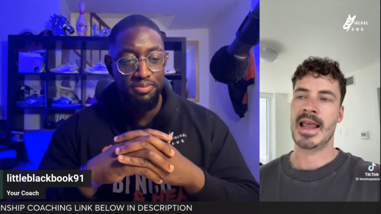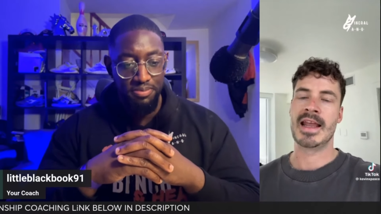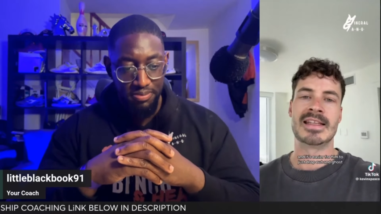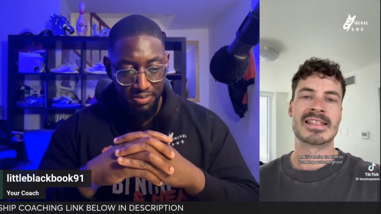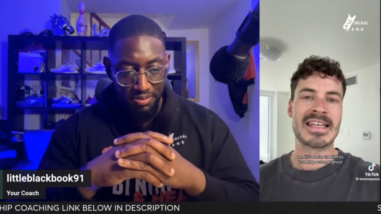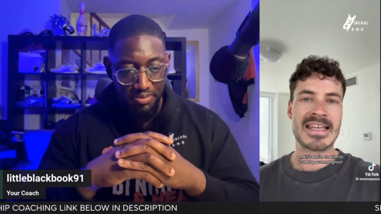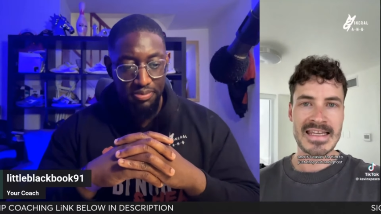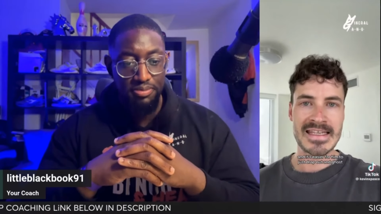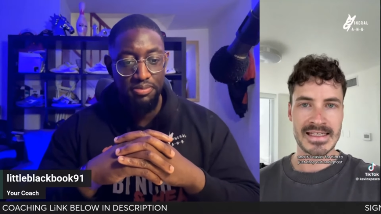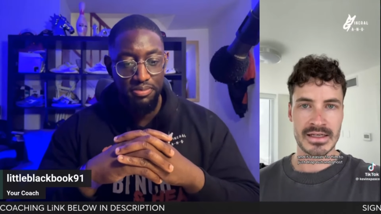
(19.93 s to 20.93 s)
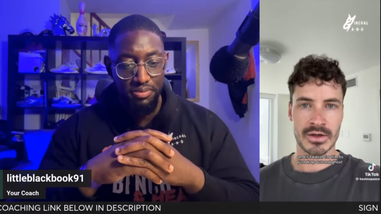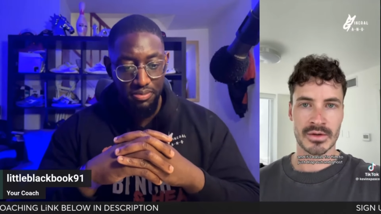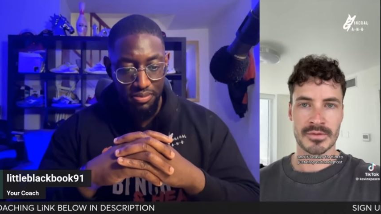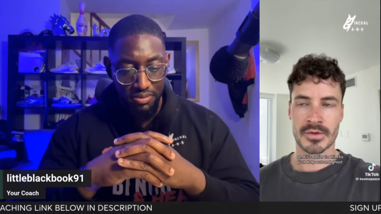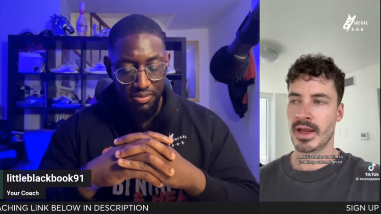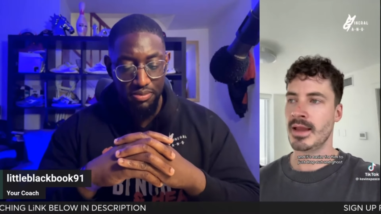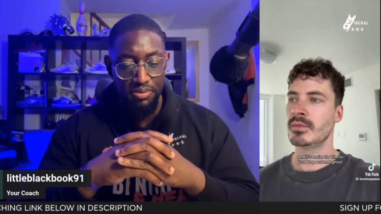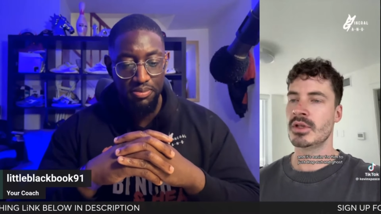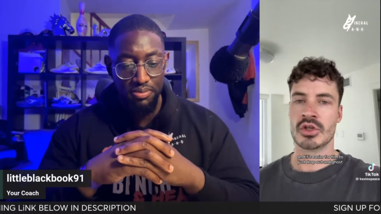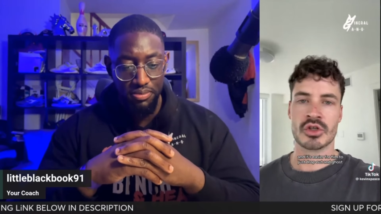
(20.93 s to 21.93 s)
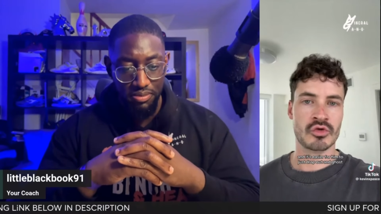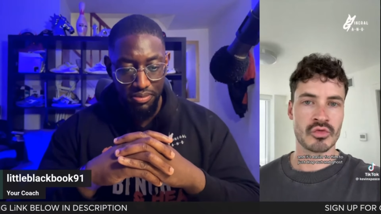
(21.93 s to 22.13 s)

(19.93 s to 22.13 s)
Speaker 1: and it's easier for him to just